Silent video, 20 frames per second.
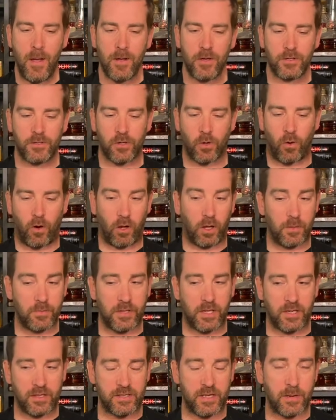So all I'm
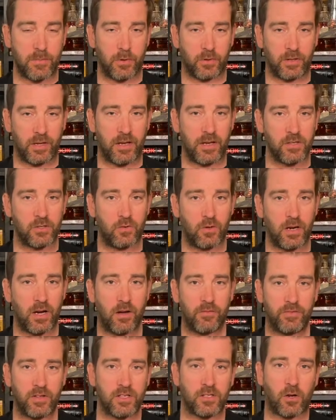going to say about the history
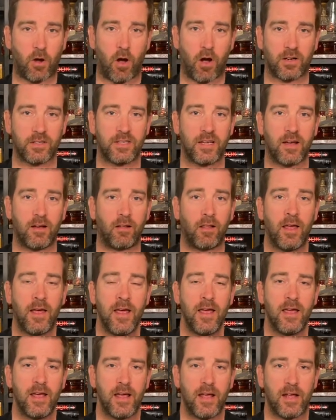of this cocktail
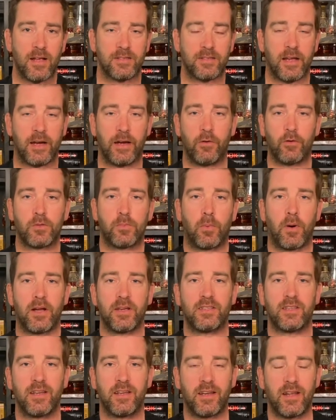is that it was
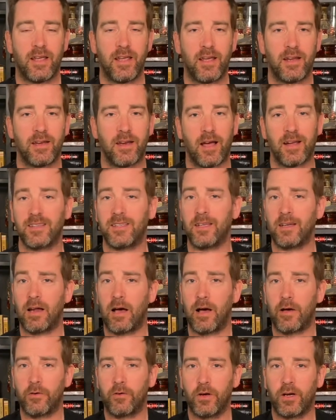printed in
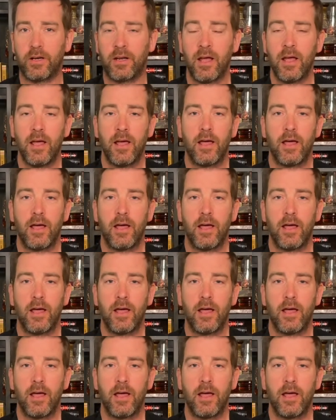1900,